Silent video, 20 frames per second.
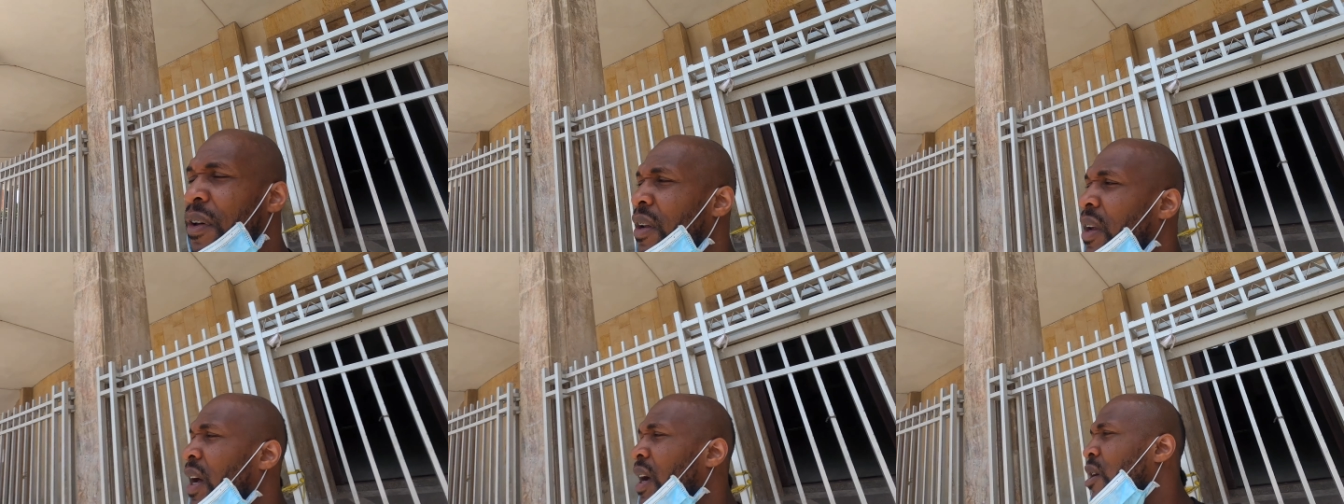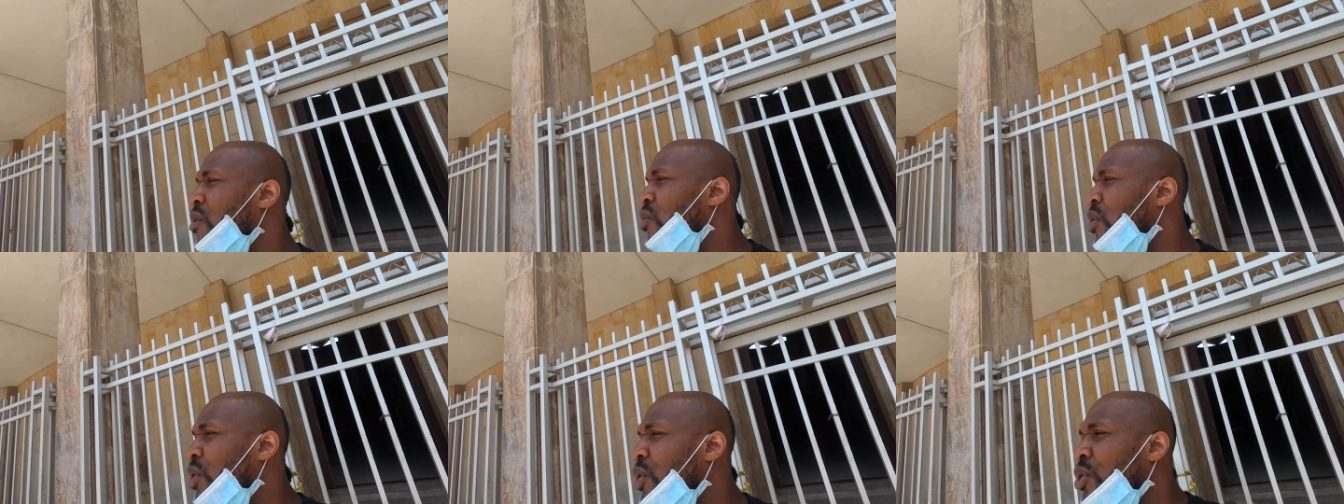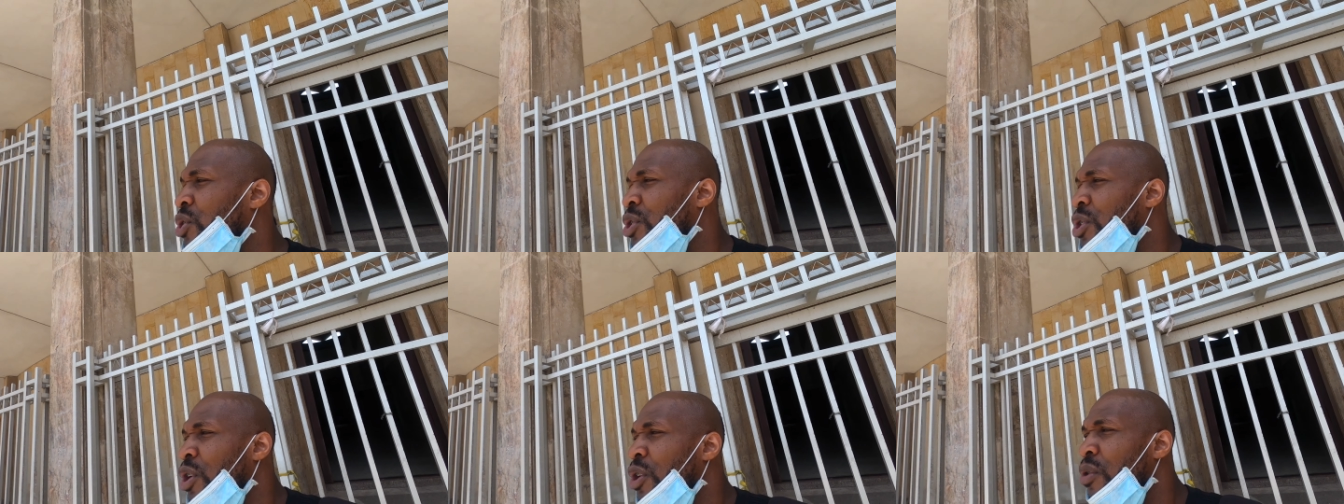feel like I want
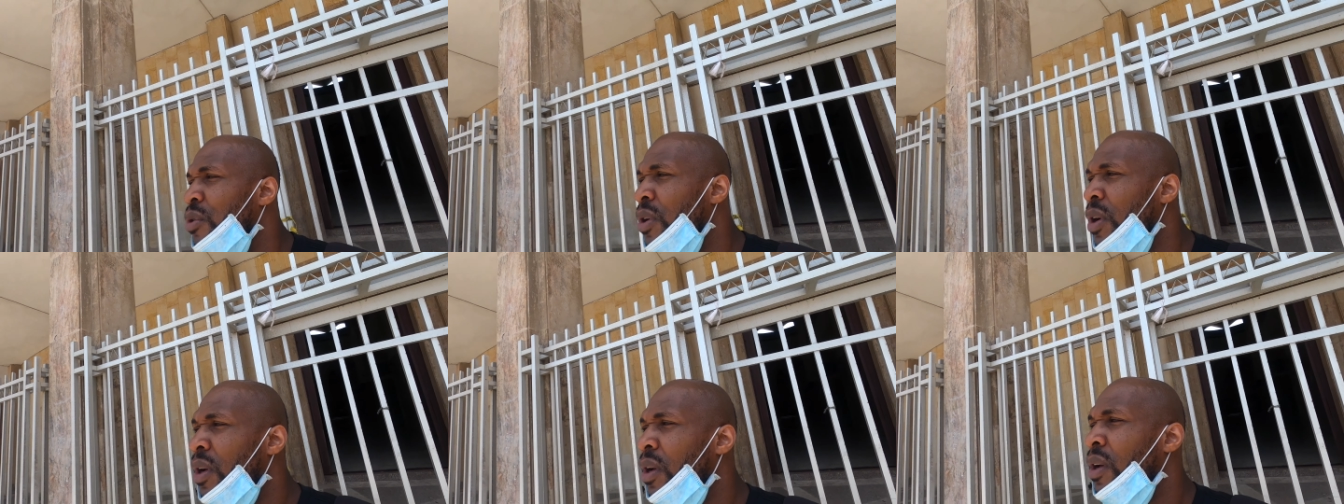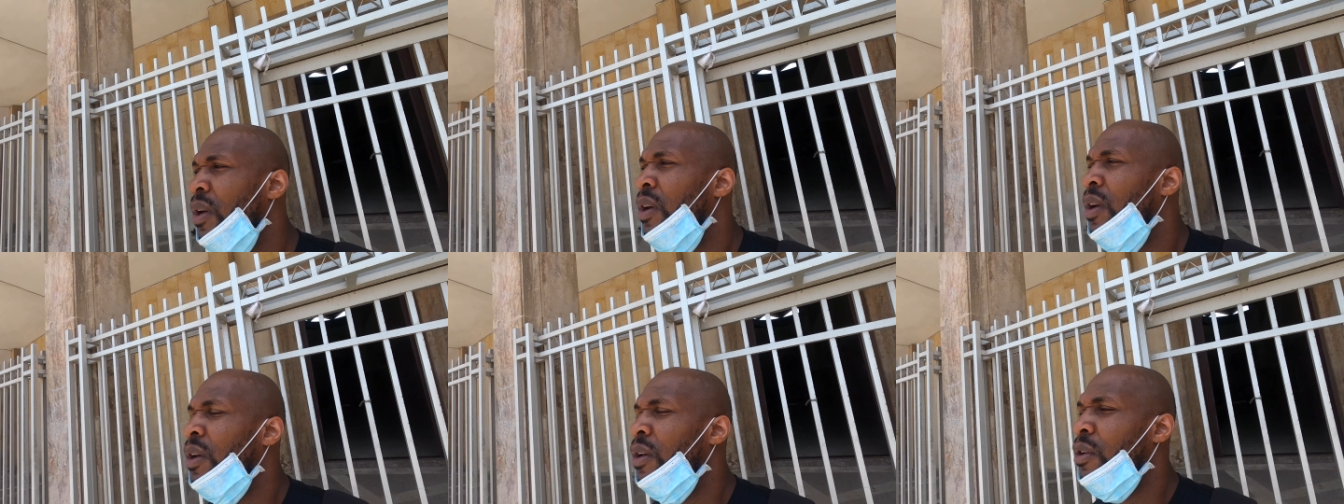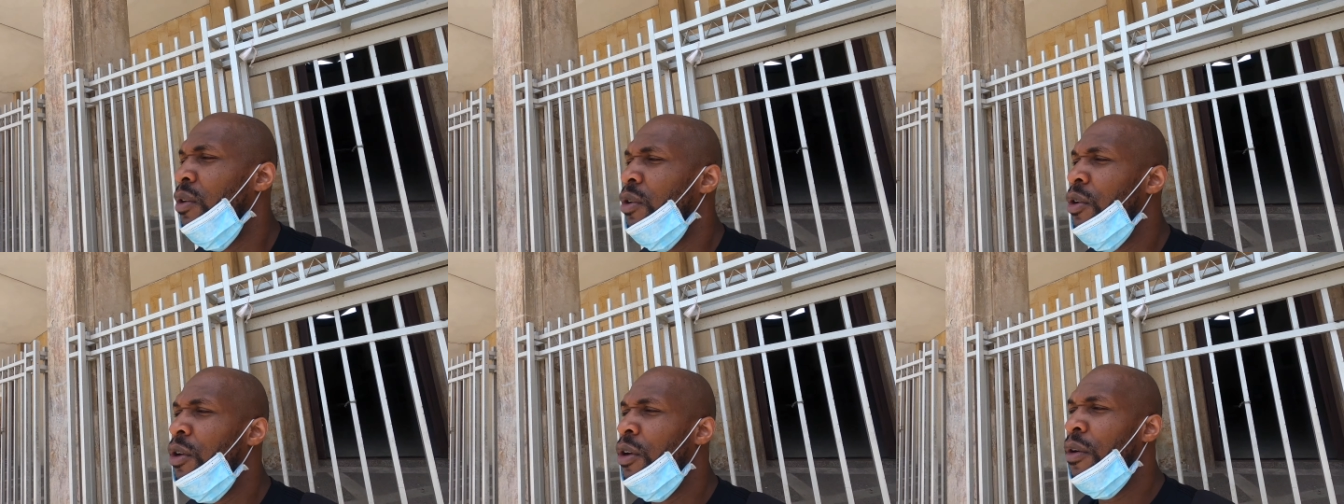to show,
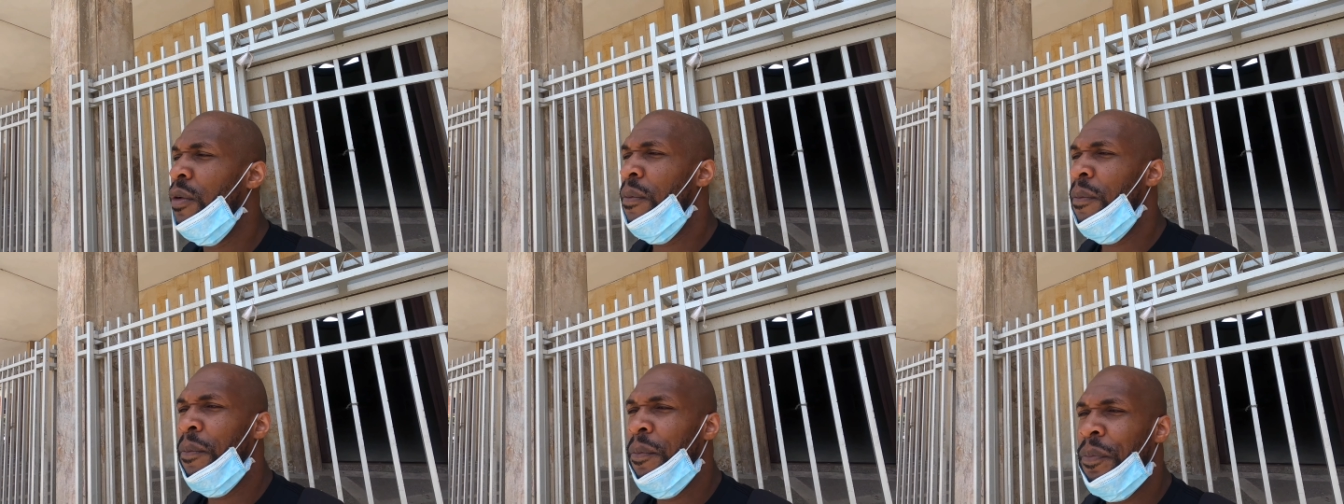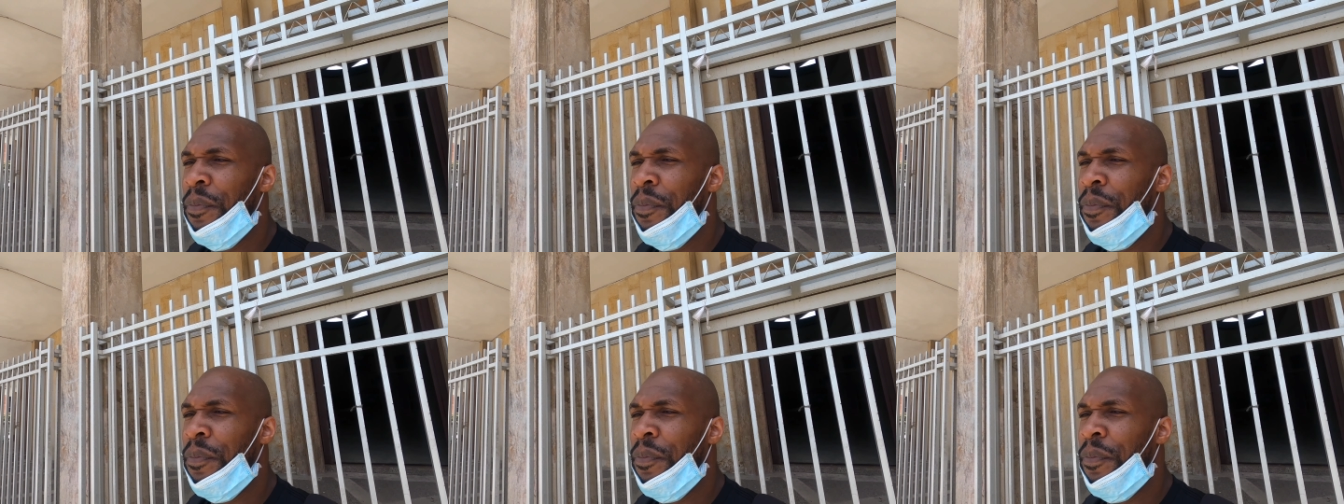you know